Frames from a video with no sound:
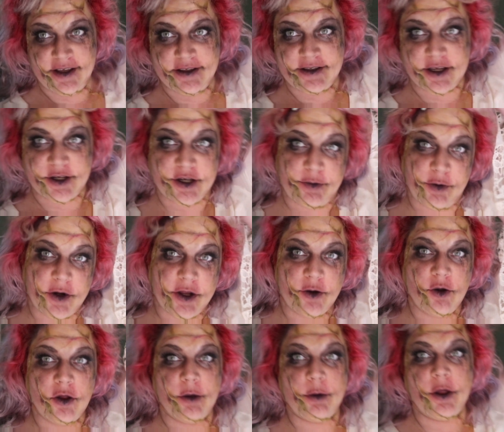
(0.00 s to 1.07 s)
It's actually pretty
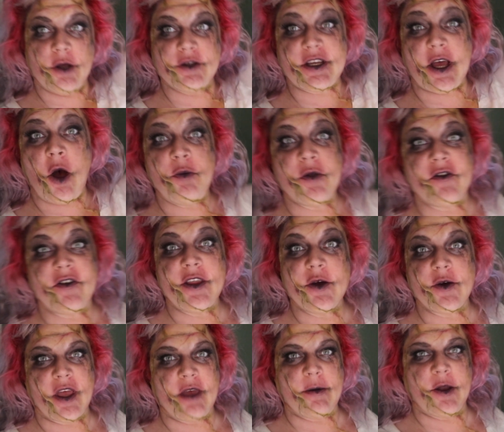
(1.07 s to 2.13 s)
cool up close. I hope the
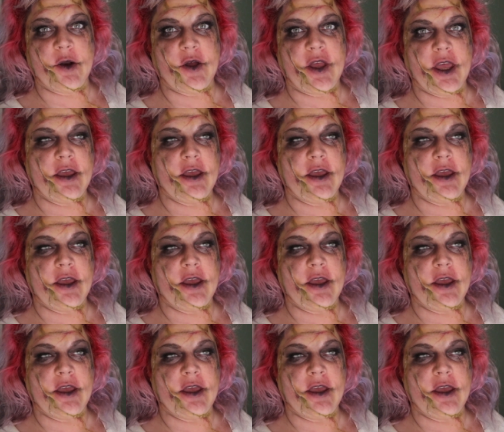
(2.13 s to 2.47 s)
video came out okay.